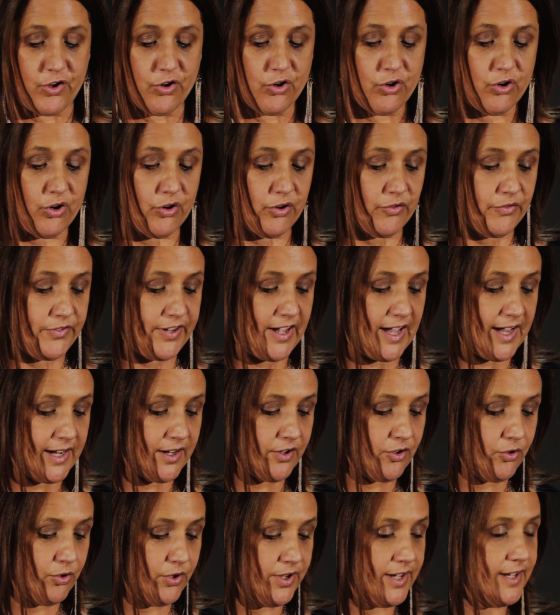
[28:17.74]
your
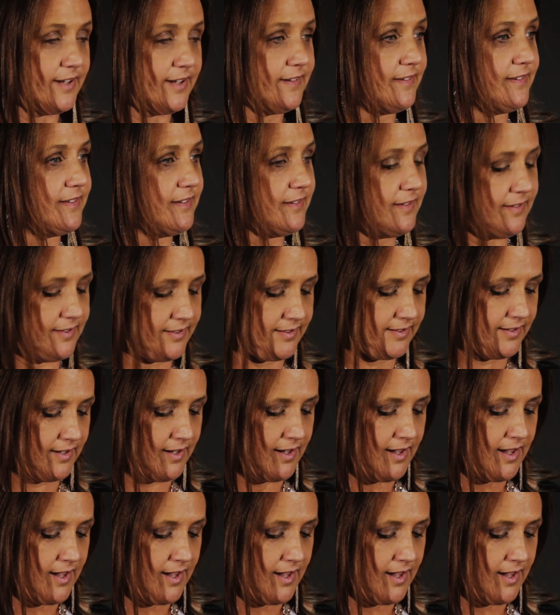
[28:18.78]
target audiences,